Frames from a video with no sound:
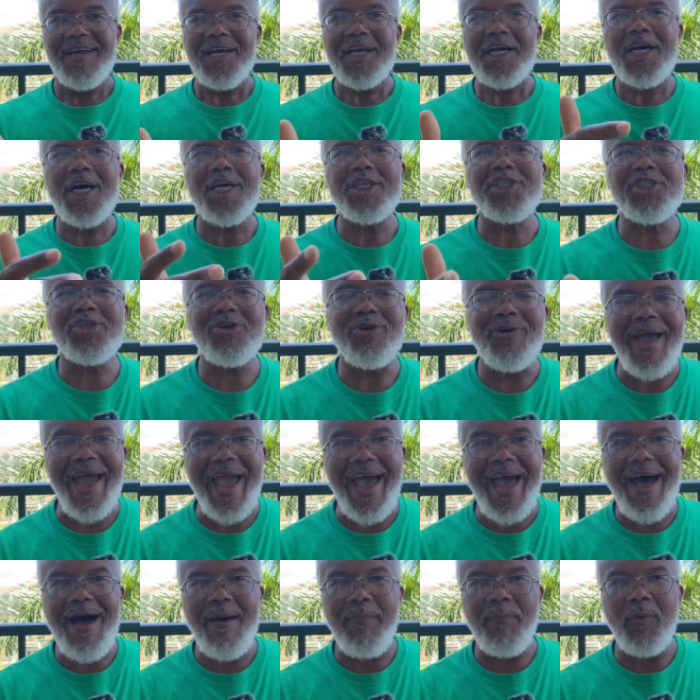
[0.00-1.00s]
custard
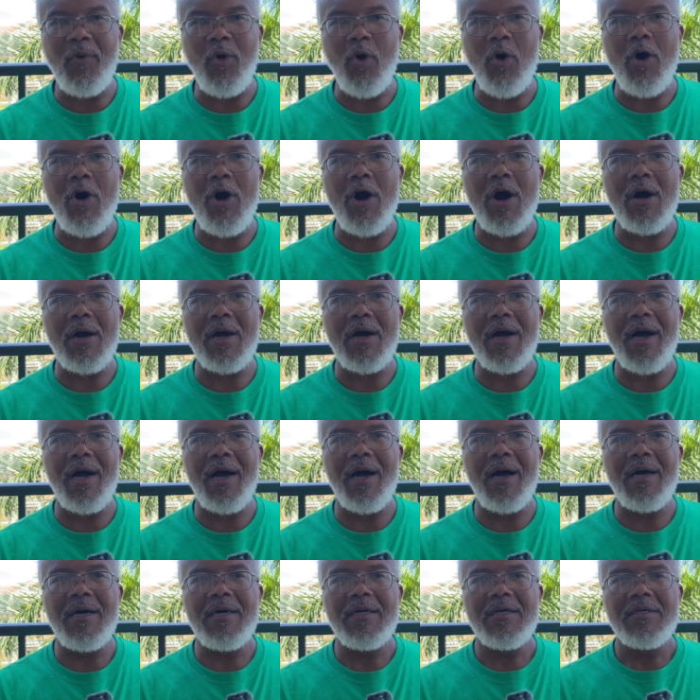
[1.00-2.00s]
apple or
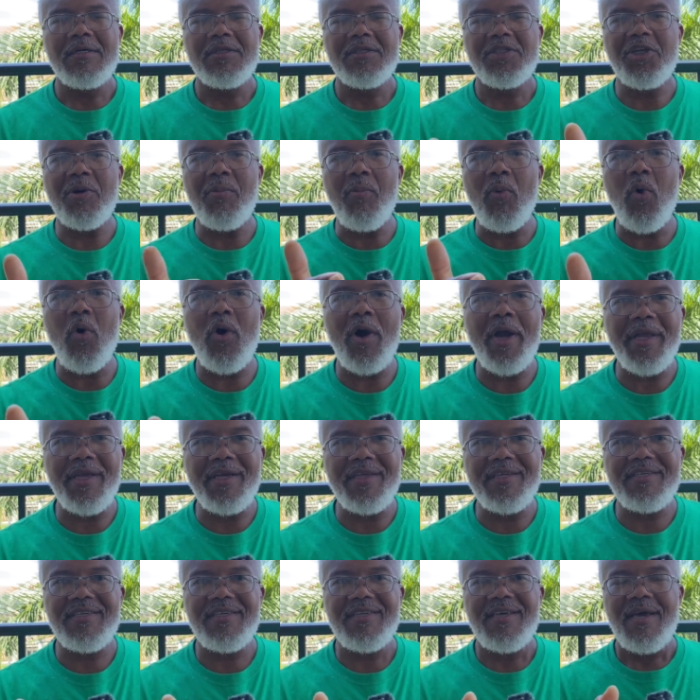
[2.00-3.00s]
uh,
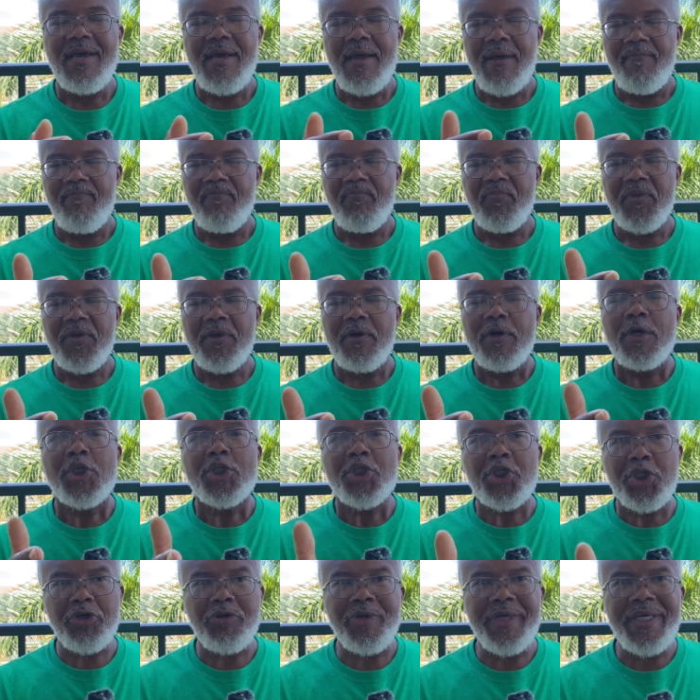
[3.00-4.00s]
cherimoyas
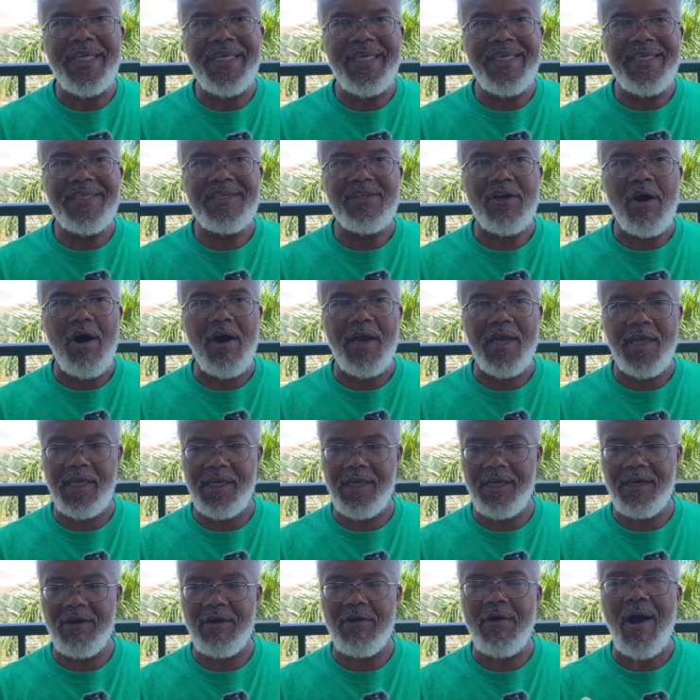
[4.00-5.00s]
trees are
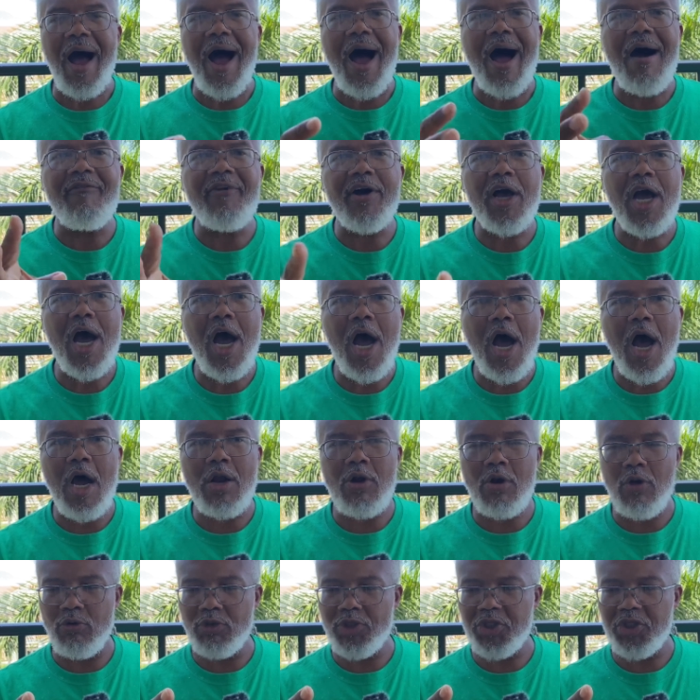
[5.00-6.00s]
here,
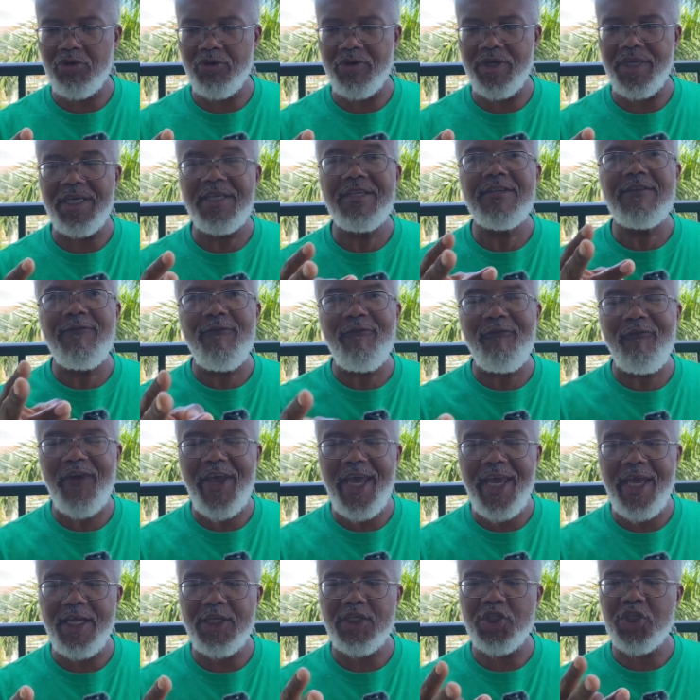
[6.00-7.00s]
avocado trees,
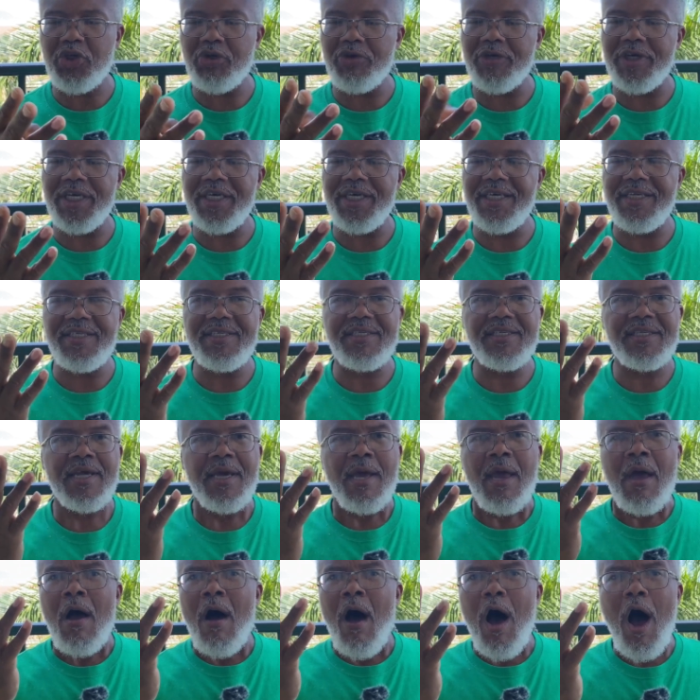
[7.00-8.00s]
fig trees,
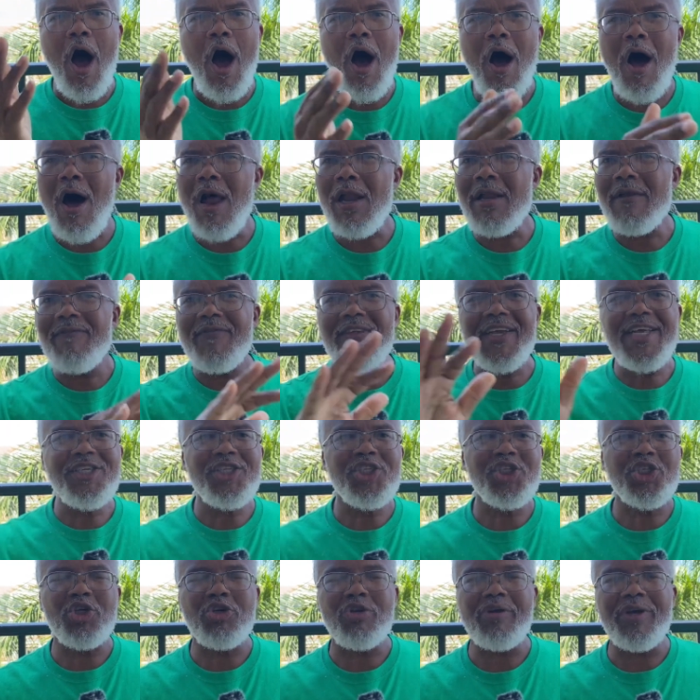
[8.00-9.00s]
all of
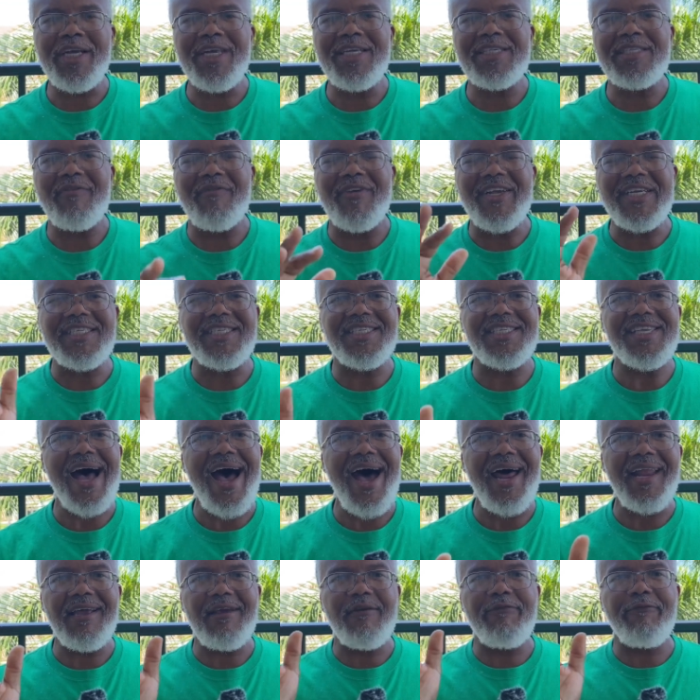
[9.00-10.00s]
these trees of
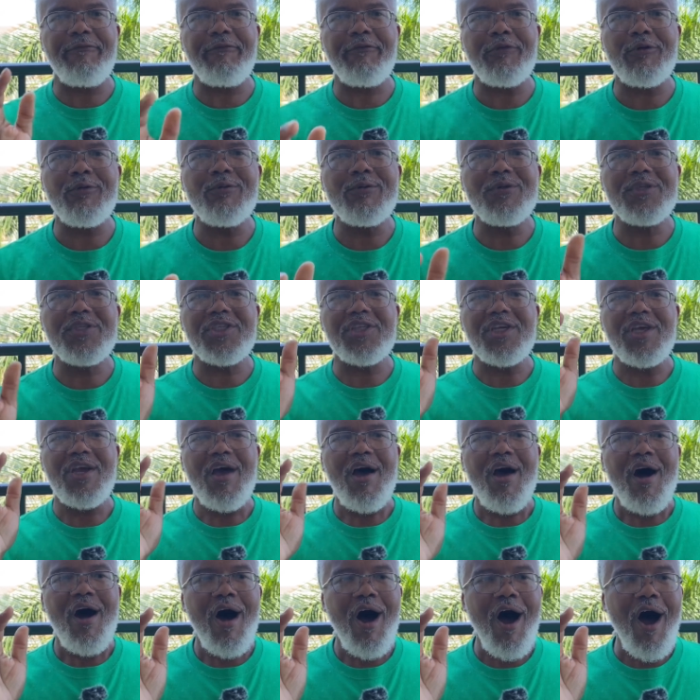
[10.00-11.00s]
exotic fruits
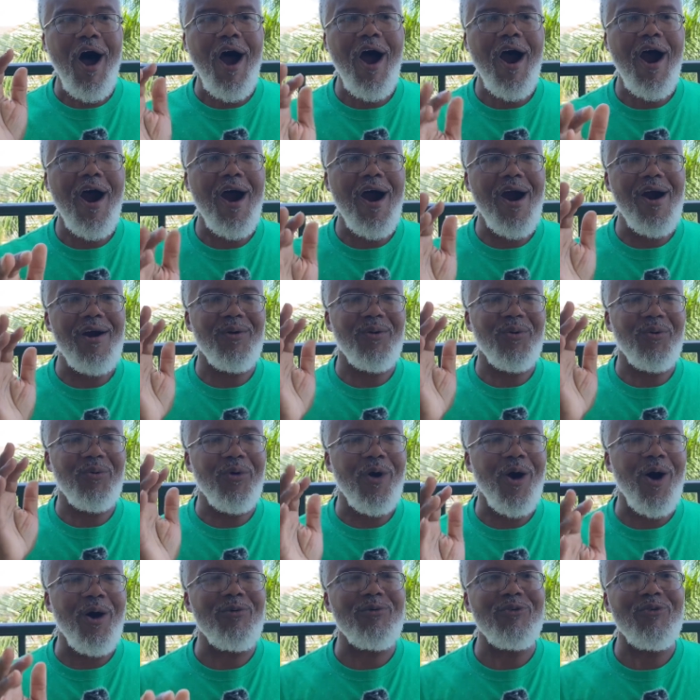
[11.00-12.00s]
are,
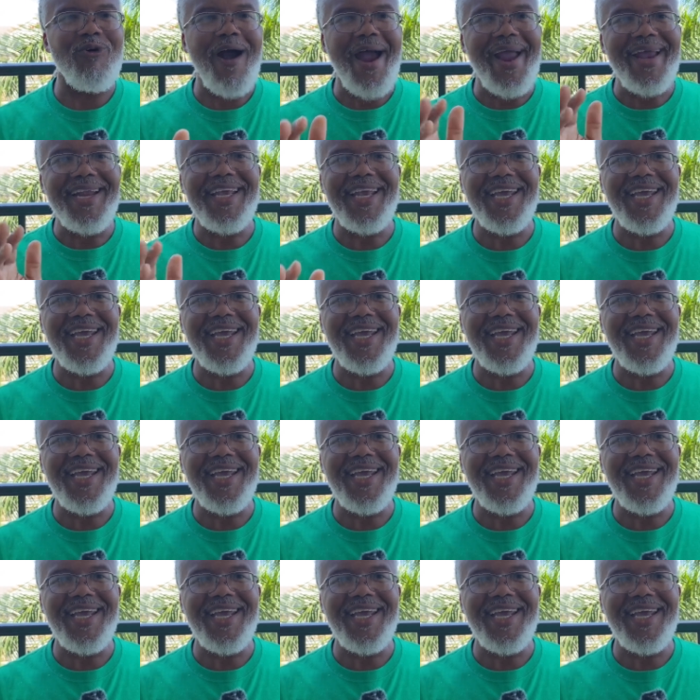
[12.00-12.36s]
are right